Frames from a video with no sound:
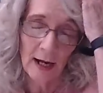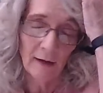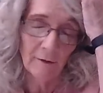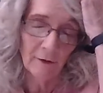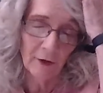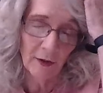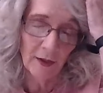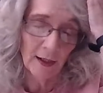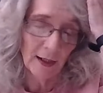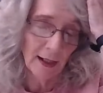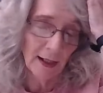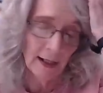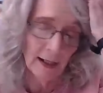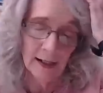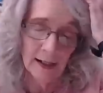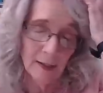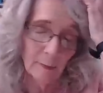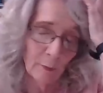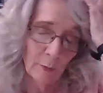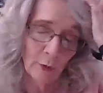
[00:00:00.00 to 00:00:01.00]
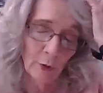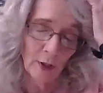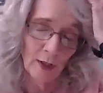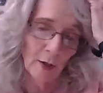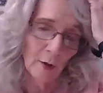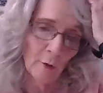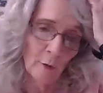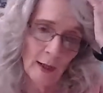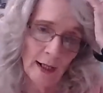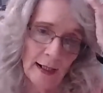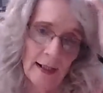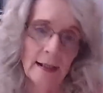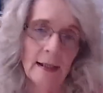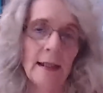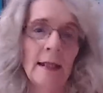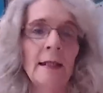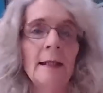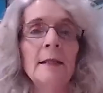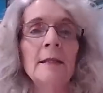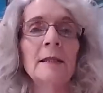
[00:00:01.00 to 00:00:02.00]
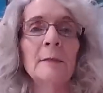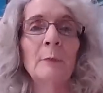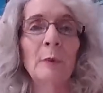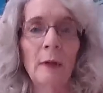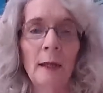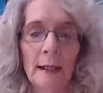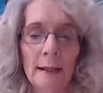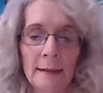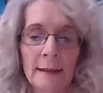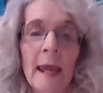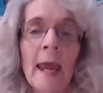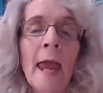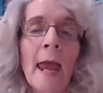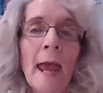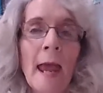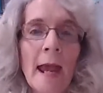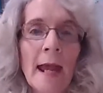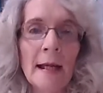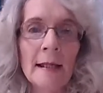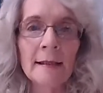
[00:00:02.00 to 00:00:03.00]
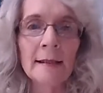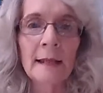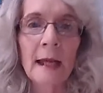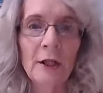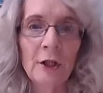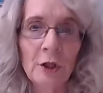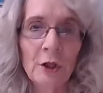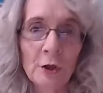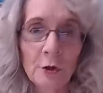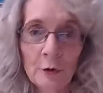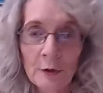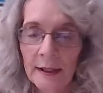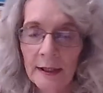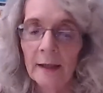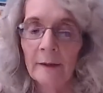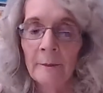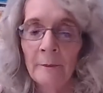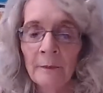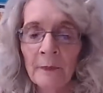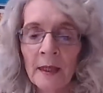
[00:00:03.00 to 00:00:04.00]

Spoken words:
Everything is put away and in its place as I use it.